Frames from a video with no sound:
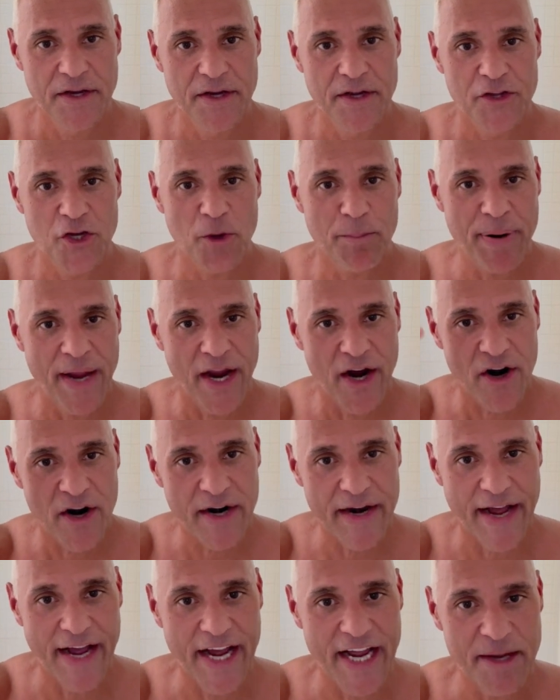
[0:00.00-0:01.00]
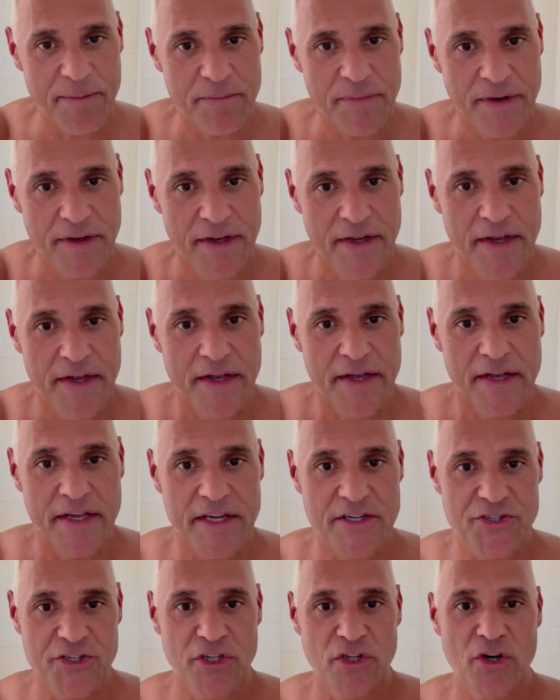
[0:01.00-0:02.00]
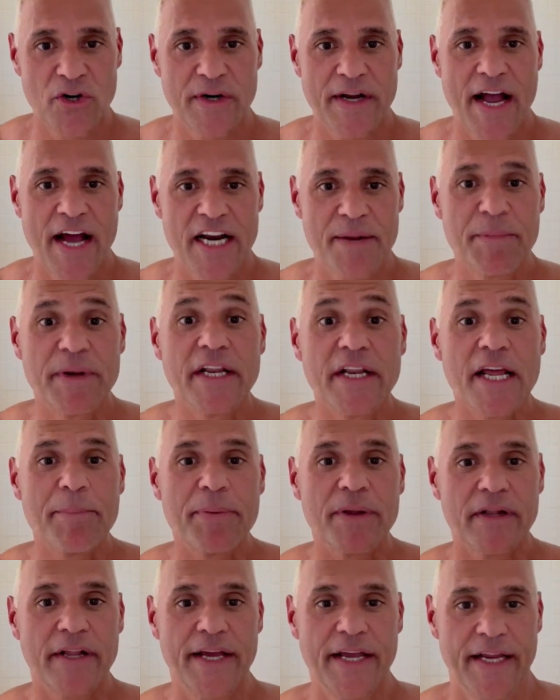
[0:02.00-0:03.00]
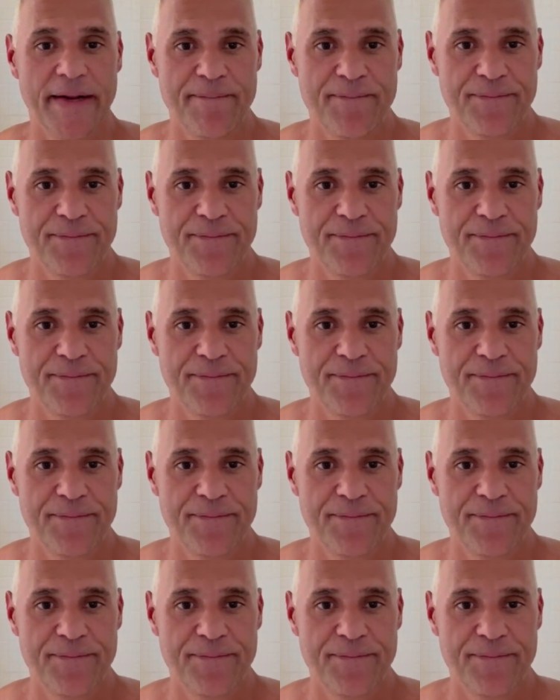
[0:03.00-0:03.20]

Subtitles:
Your paradigm is to learn how to manipulate,